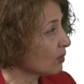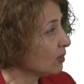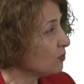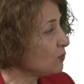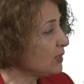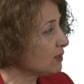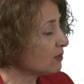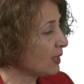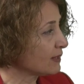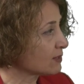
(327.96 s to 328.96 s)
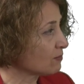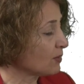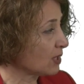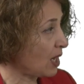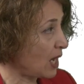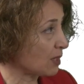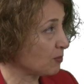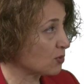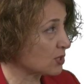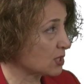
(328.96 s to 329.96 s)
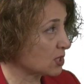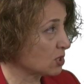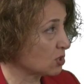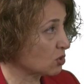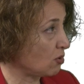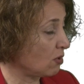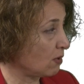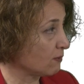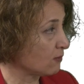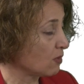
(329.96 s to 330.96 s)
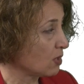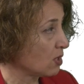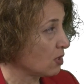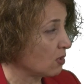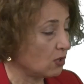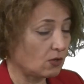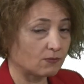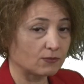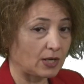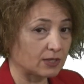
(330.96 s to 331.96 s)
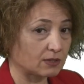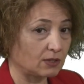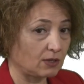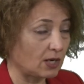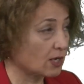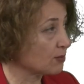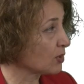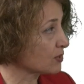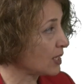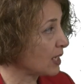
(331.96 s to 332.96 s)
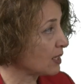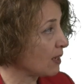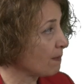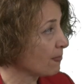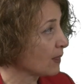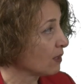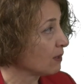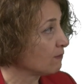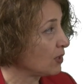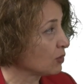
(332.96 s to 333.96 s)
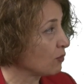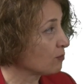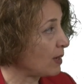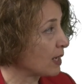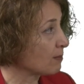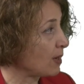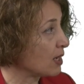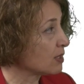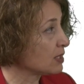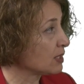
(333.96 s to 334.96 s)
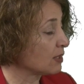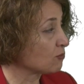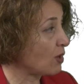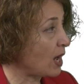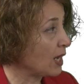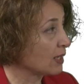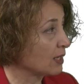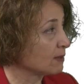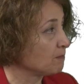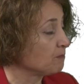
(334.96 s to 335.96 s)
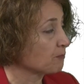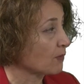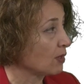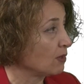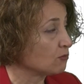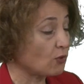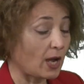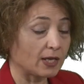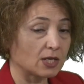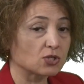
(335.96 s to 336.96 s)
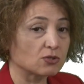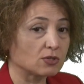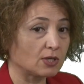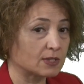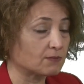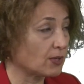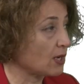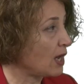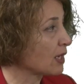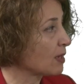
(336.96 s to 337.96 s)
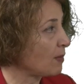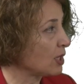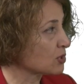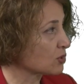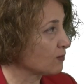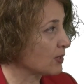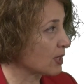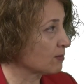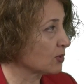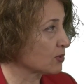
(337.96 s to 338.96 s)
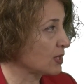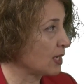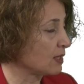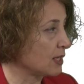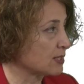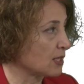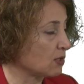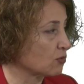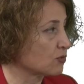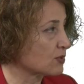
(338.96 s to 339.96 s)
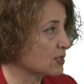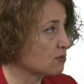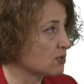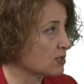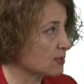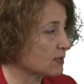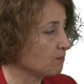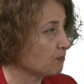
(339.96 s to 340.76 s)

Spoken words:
wheat has very high percentage of non-arabinose island, followed by barley and rye, and rye actually has very high amounts of arabinose islands and other cereals.